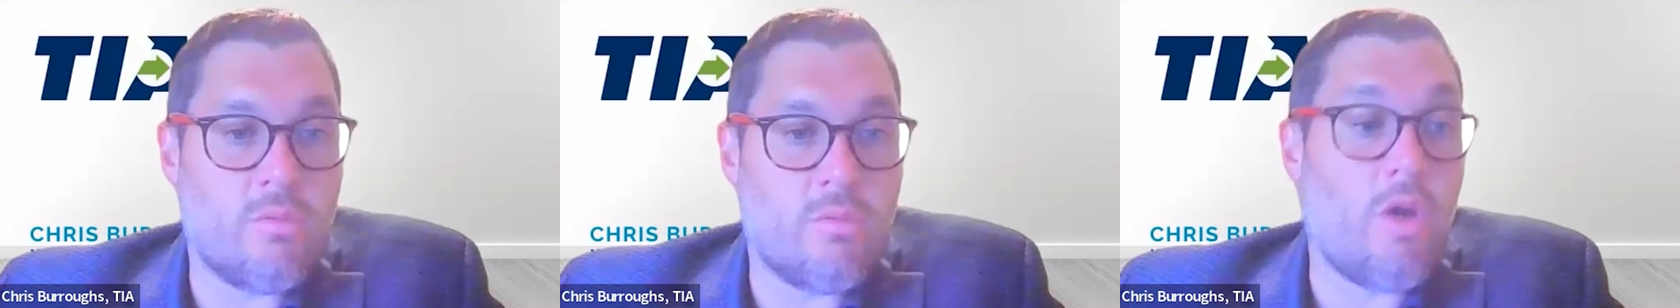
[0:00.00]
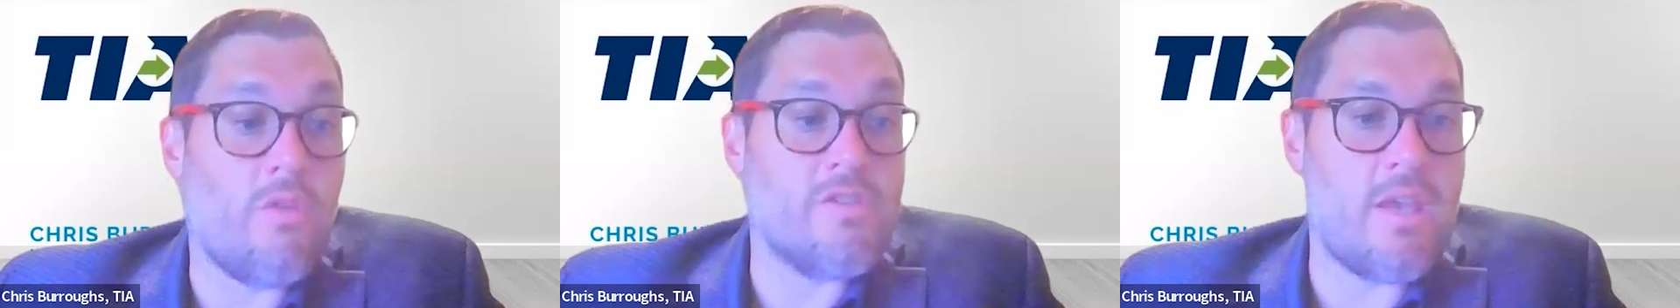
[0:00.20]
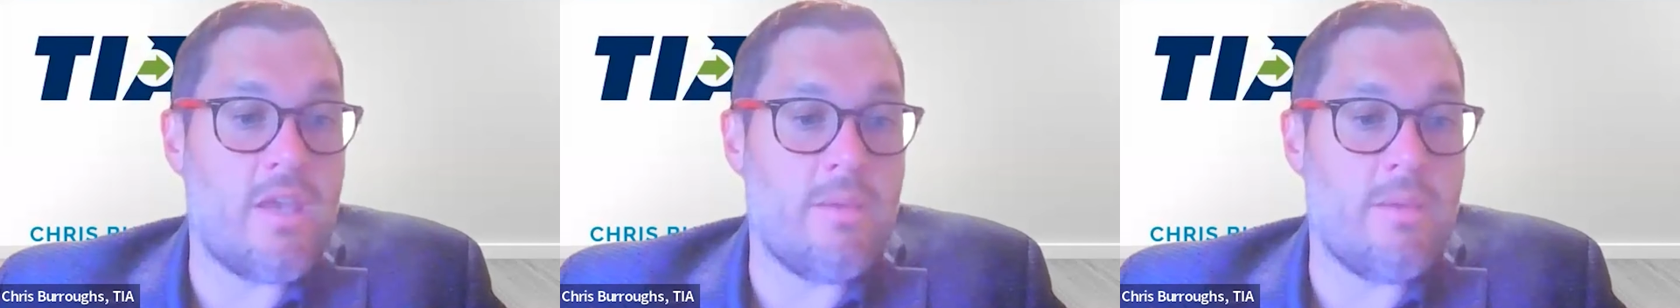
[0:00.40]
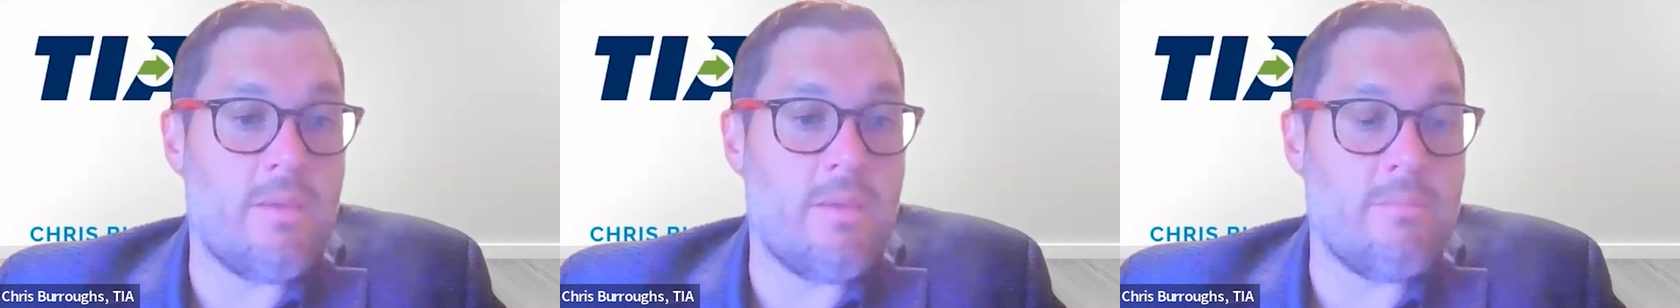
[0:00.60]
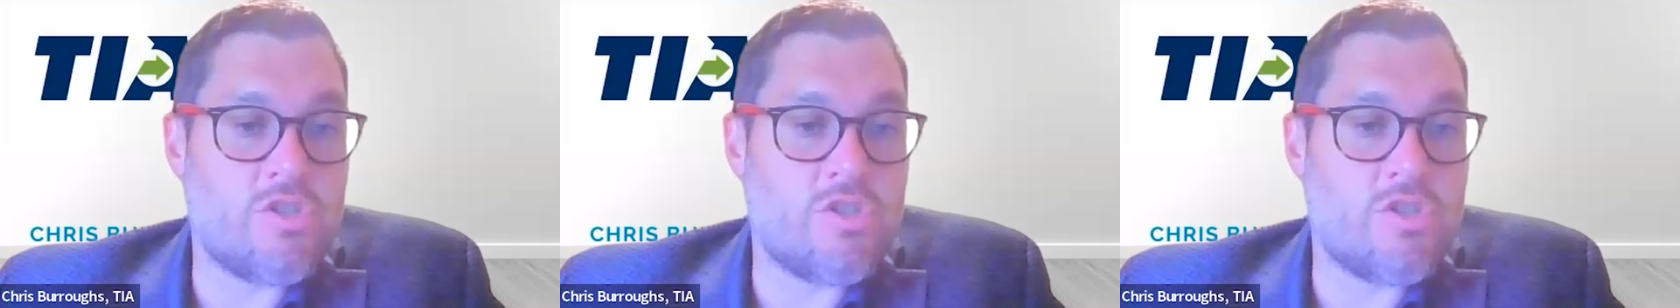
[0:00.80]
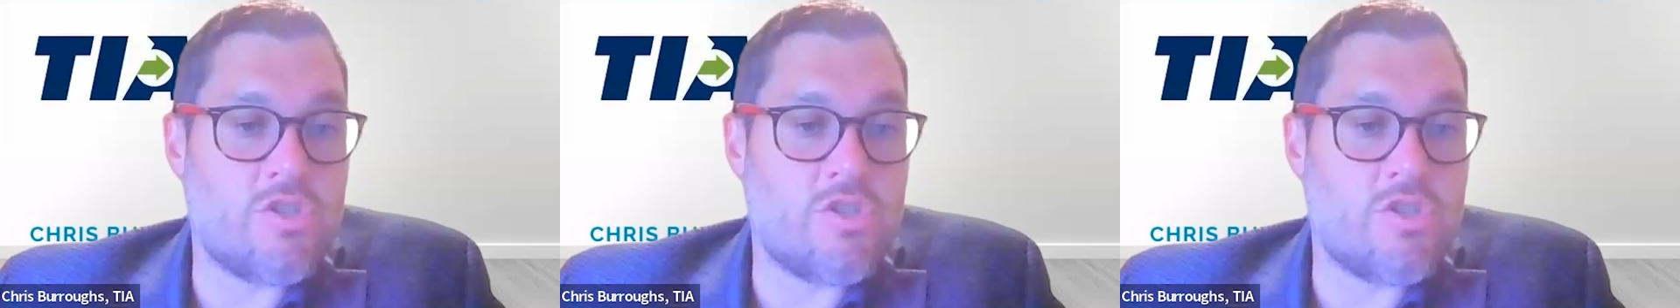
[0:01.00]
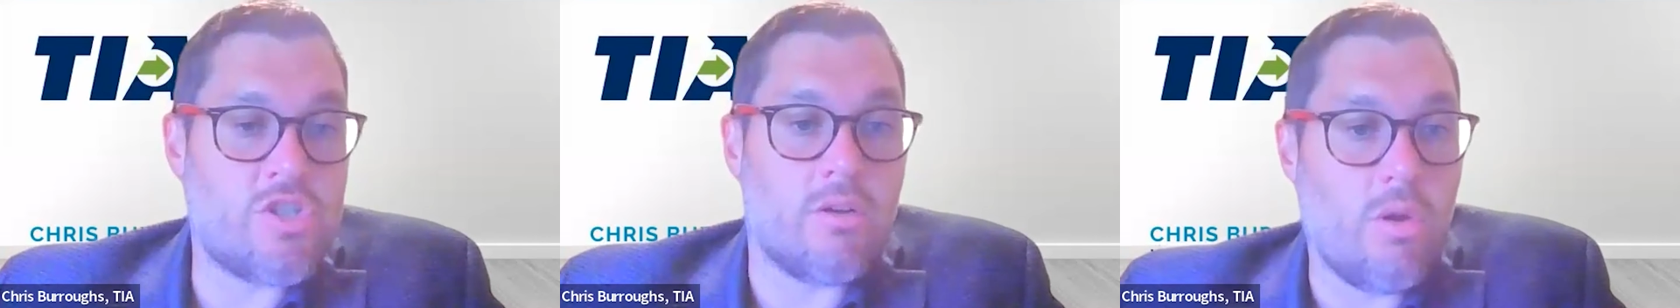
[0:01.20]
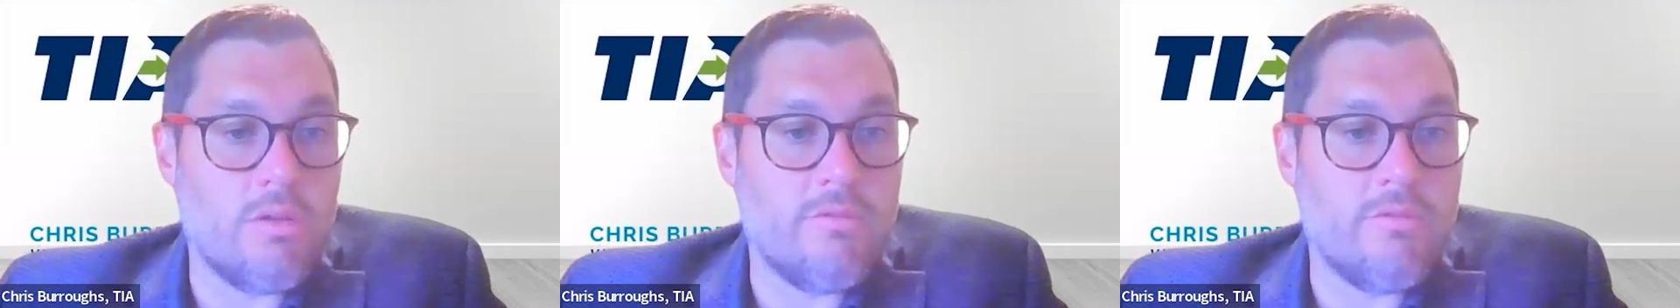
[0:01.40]
We all have the same shared
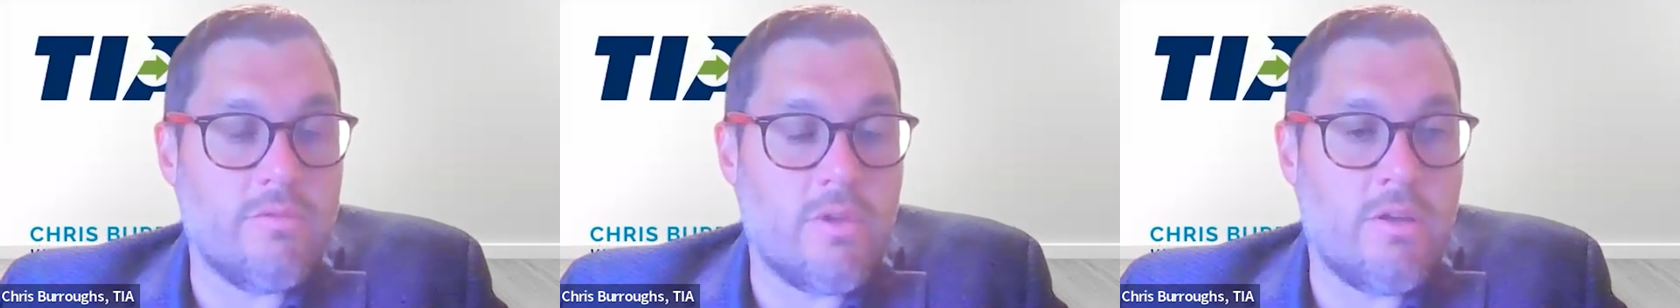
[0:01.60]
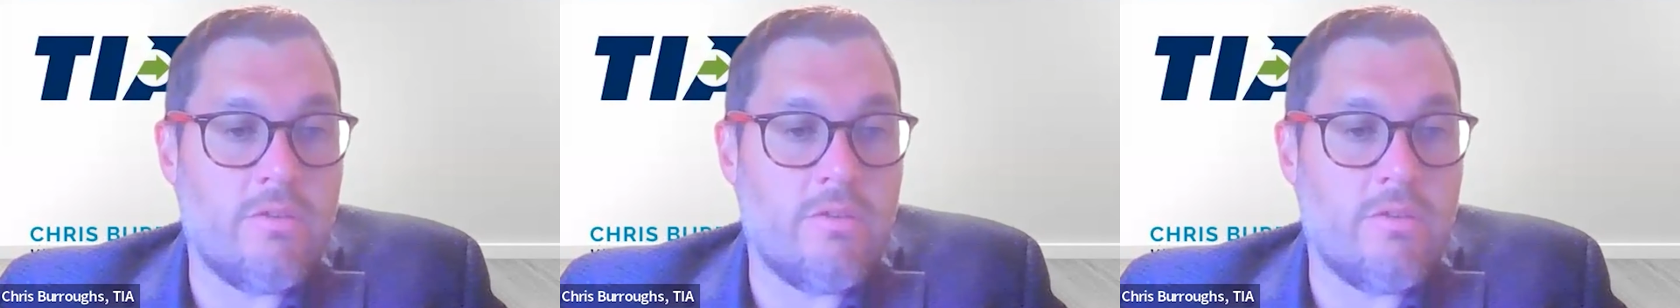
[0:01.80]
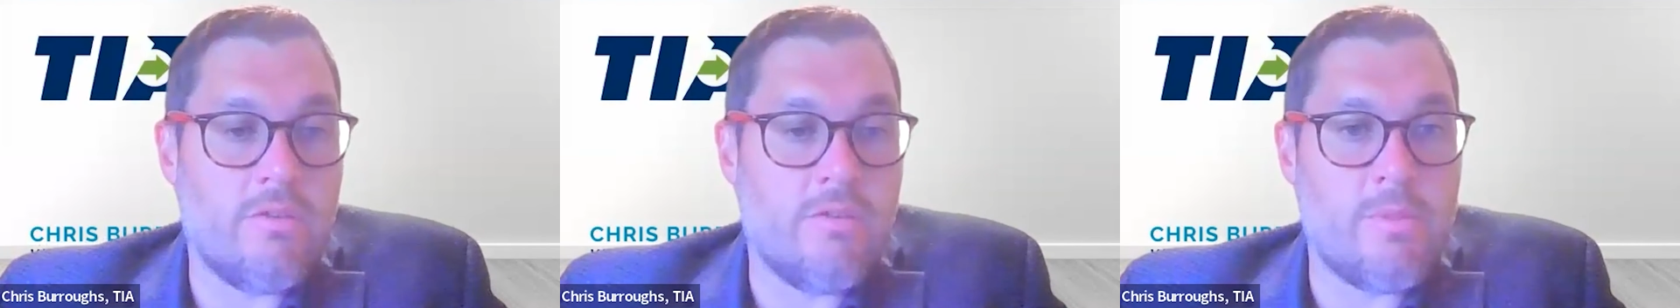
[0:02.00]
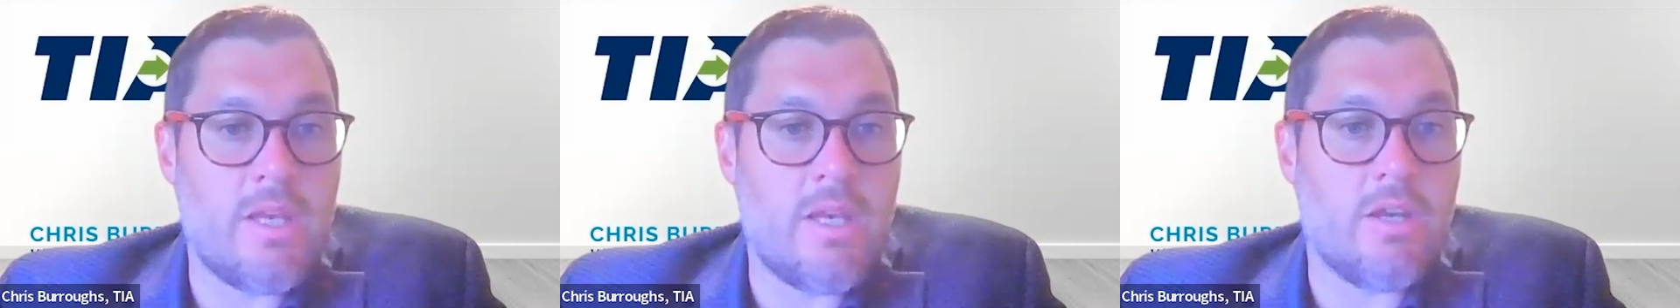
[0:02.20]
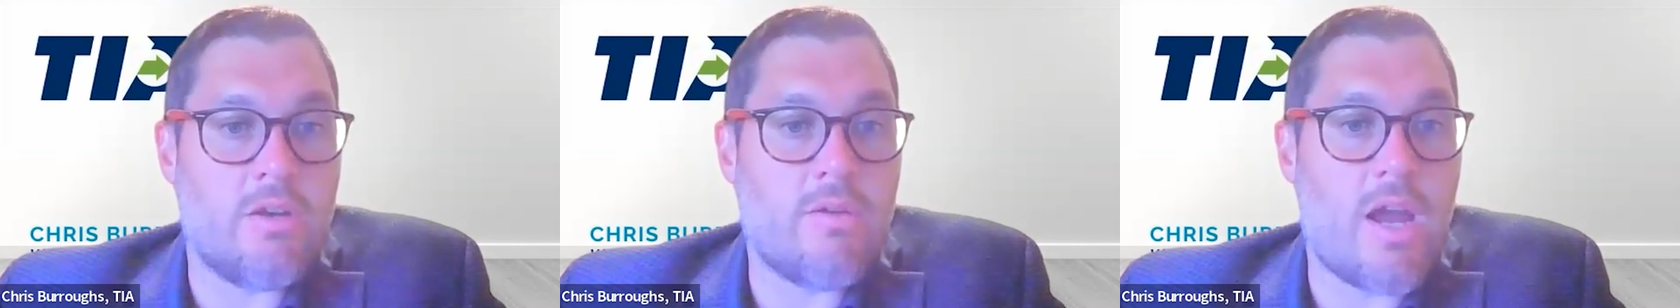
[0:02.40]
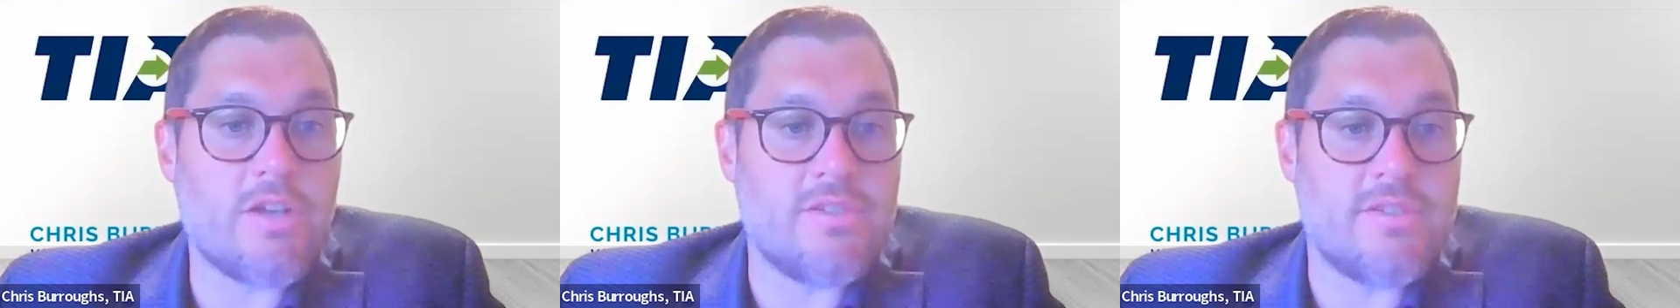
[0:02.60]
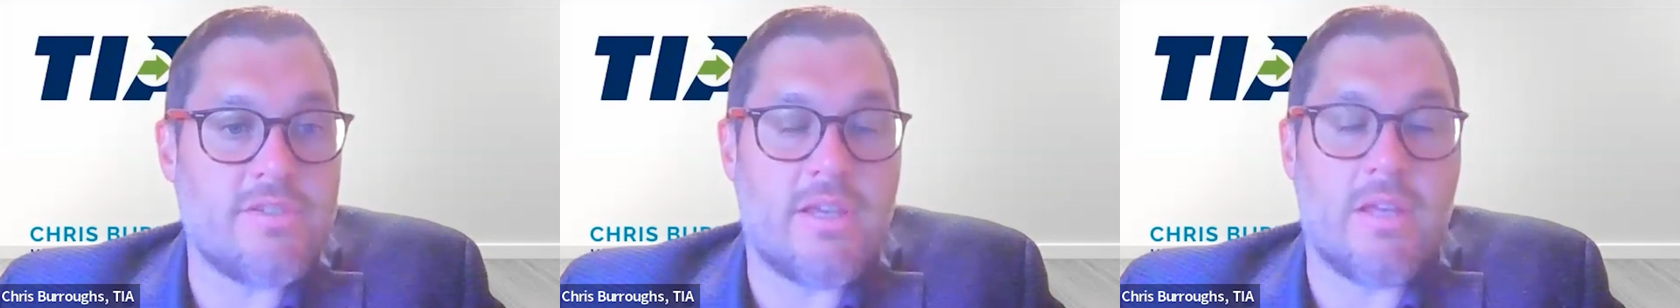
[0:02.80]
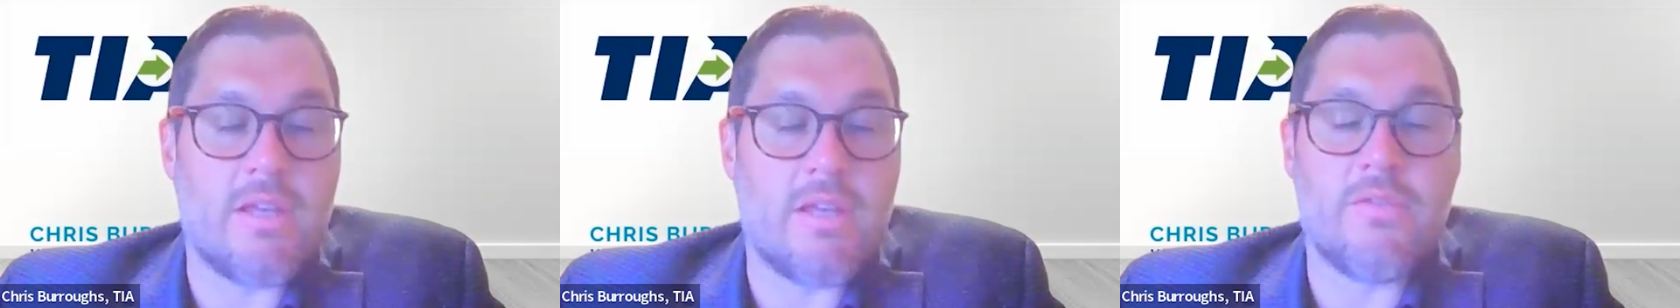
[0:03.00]
goal of eliminating
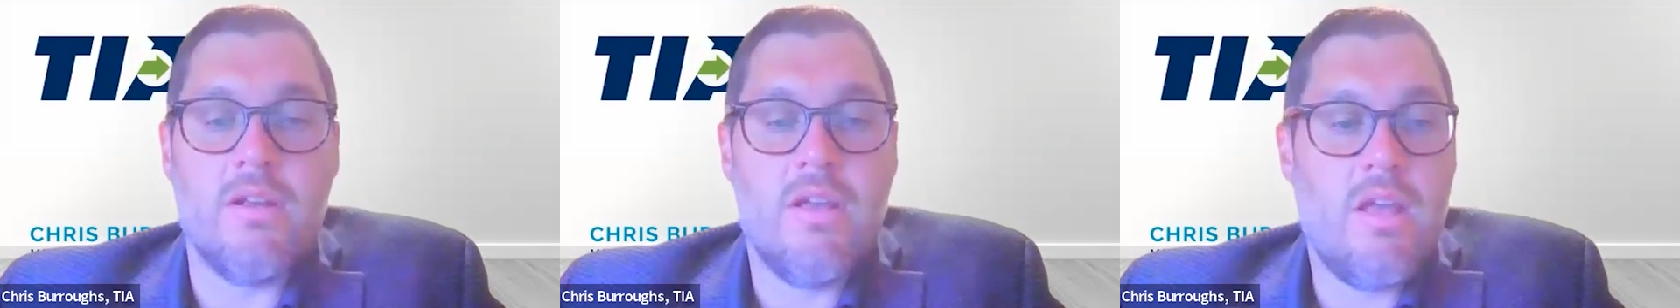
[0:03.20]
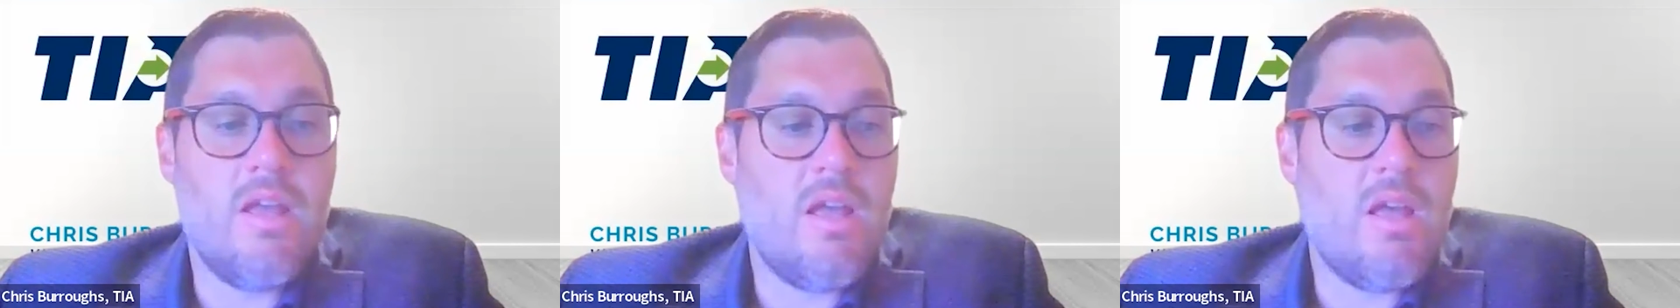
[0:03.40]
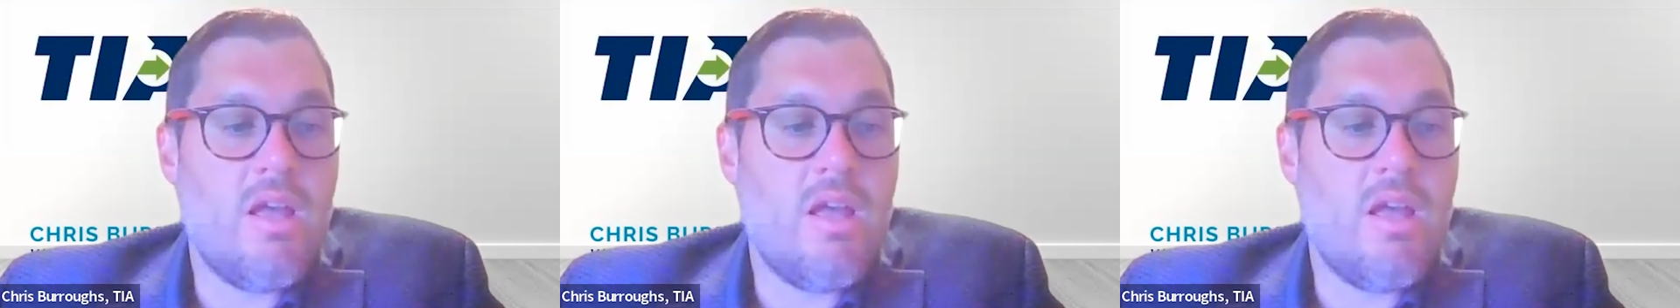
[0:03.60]
crashes out there.